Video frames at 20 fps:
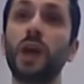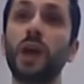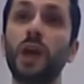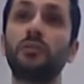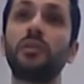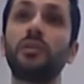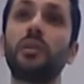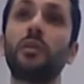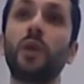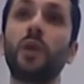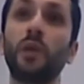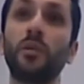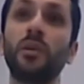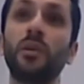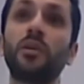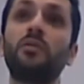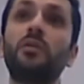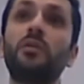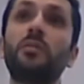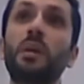after the
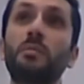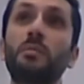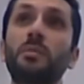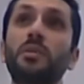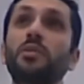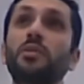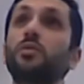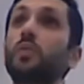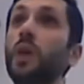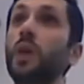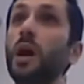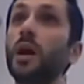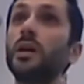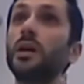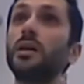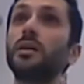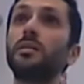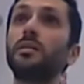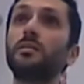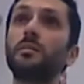well-being of the members. Why?